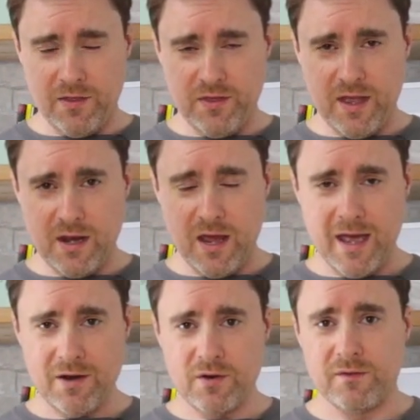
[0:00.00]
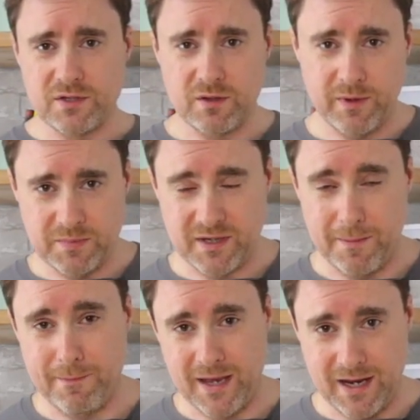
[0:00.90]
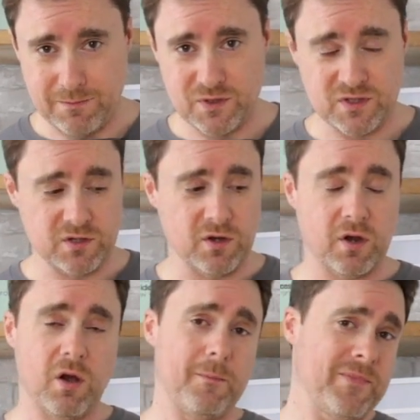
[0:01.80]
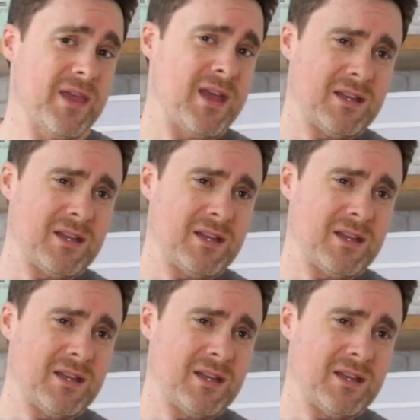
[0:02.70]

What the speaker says: then head on over to the website, mattedmondson.com.